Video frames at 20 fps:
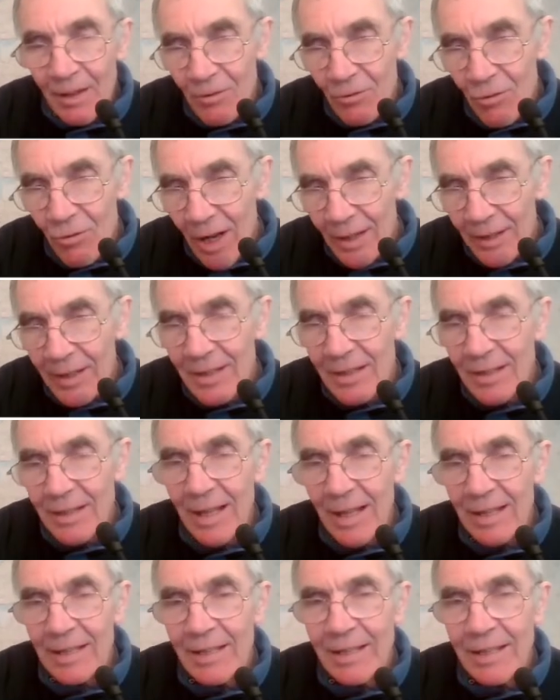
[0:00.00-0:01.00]
run in
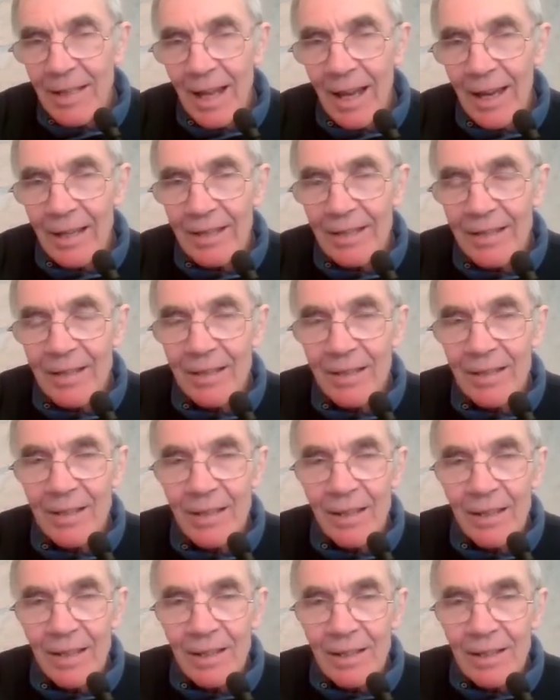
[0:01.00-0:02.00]
steady state,
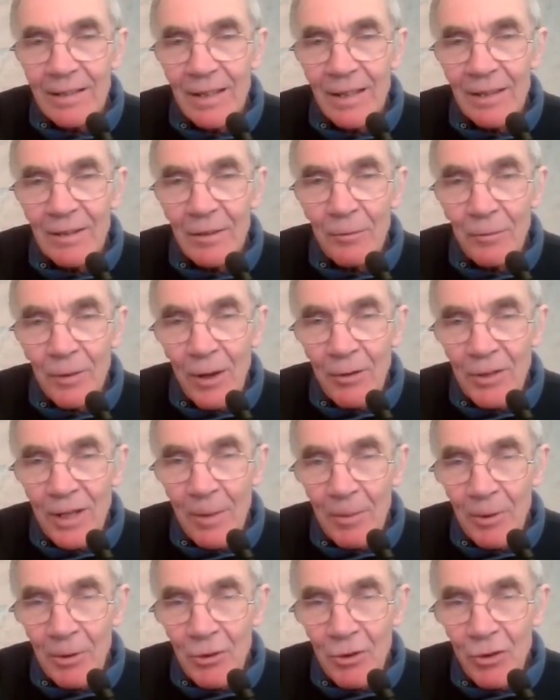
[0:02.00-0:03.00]
then the flow
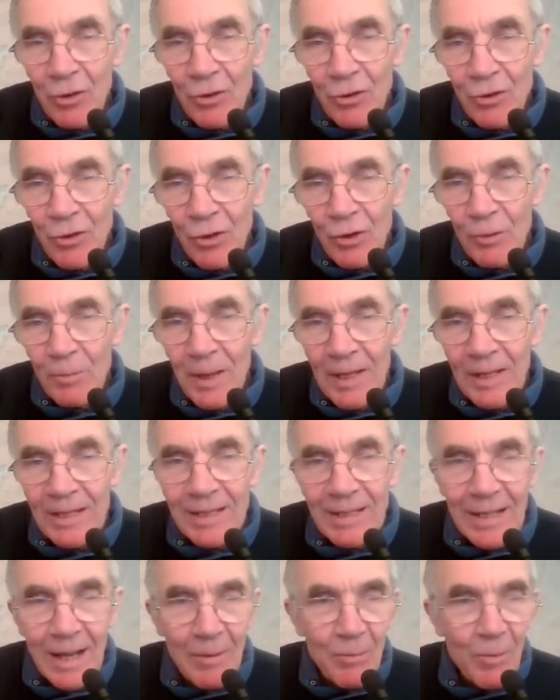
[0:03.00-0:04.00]
temperature should be
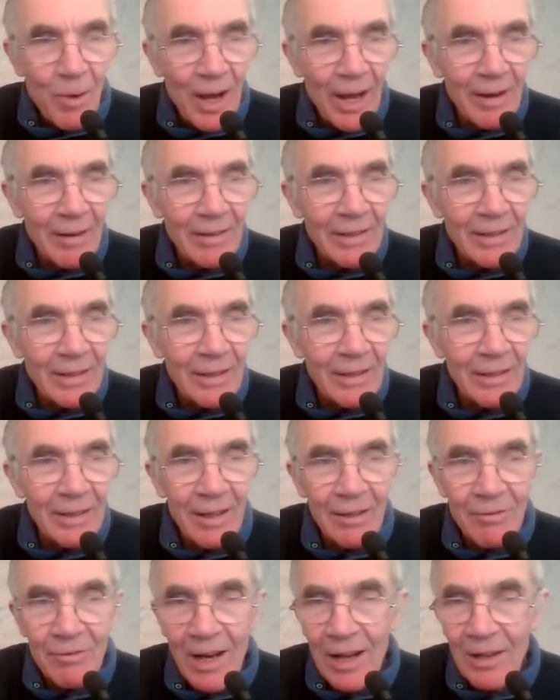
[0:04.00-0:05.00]
somewhere in
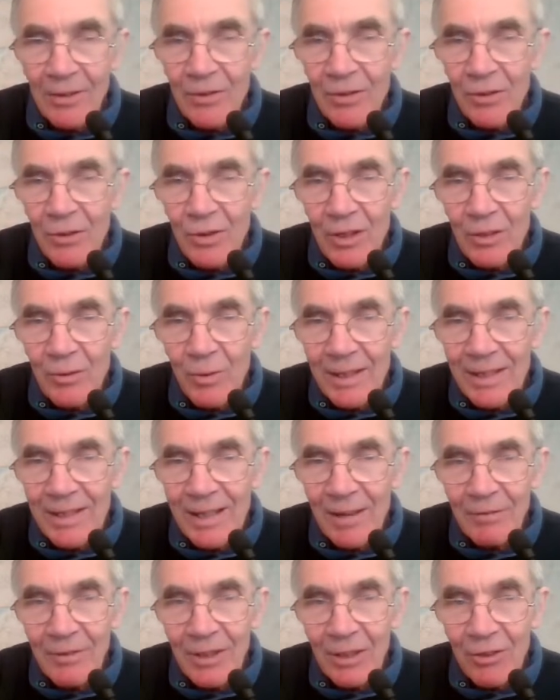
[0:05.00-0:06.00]
around
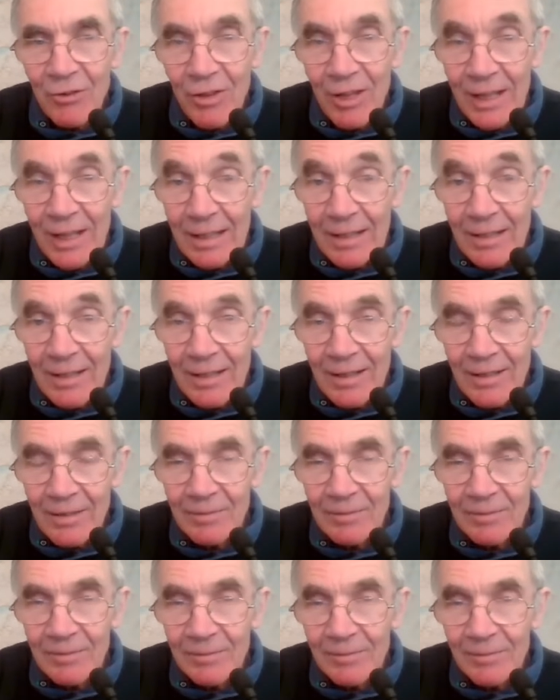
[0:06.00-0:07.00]
27 degrees.
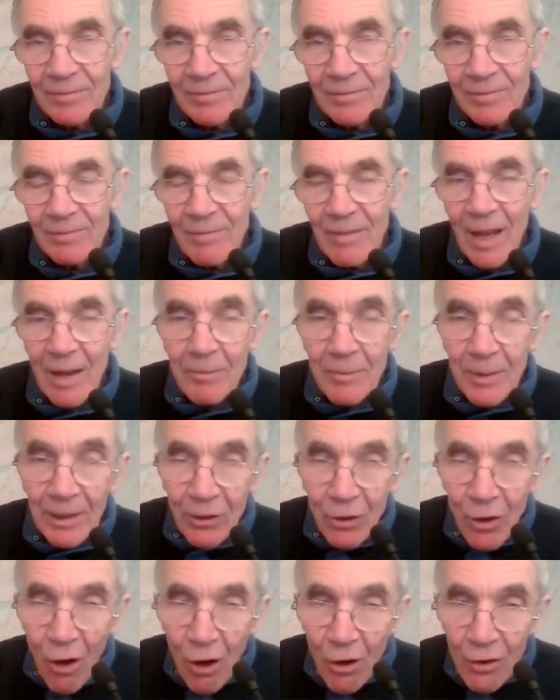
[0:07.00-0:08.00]
And
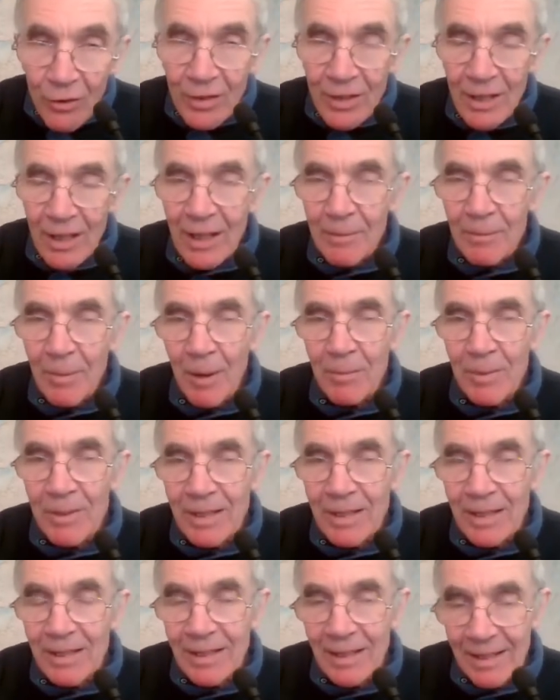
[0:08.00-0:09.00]
because the heat pump
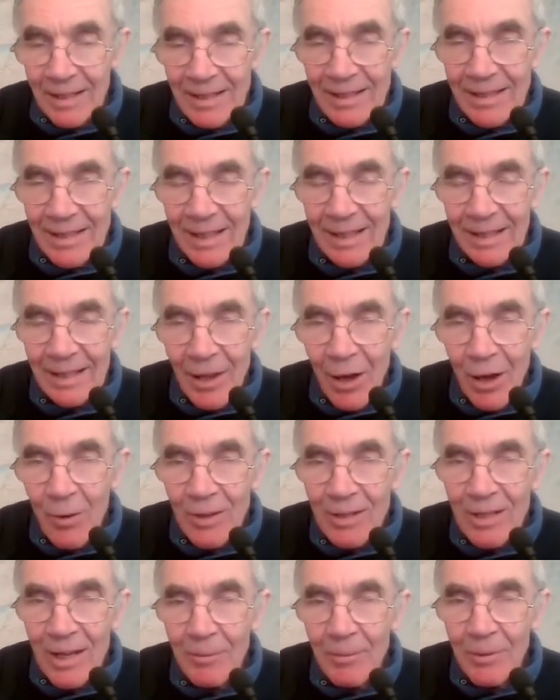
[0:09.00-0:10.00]
is, is seeing a
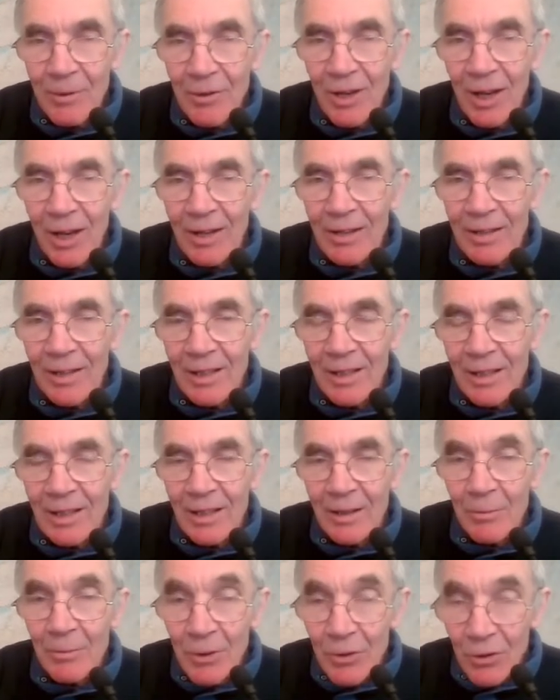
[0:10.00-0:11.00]
lower temperature,
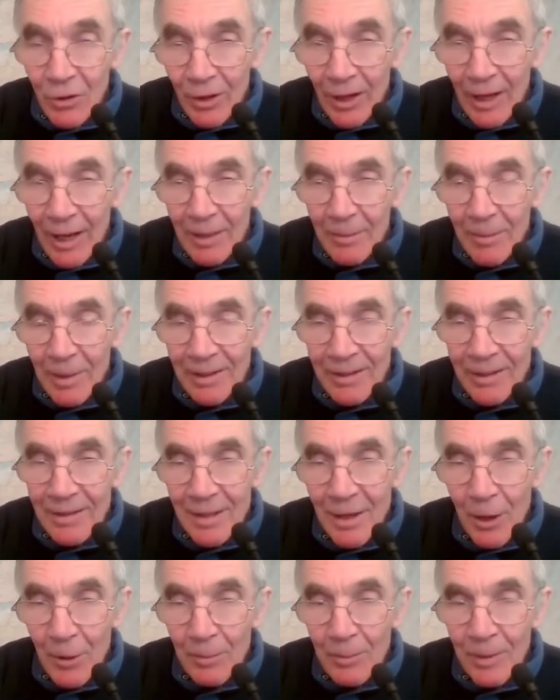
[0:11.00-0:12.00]
we should get a better
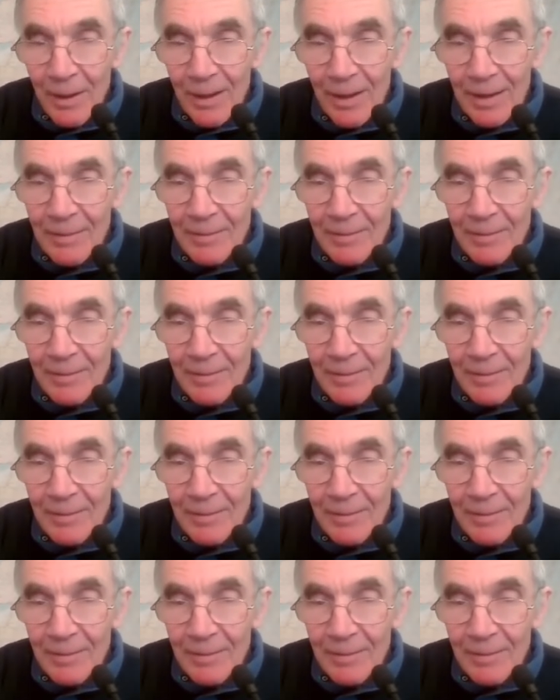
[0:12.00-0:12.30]
COP,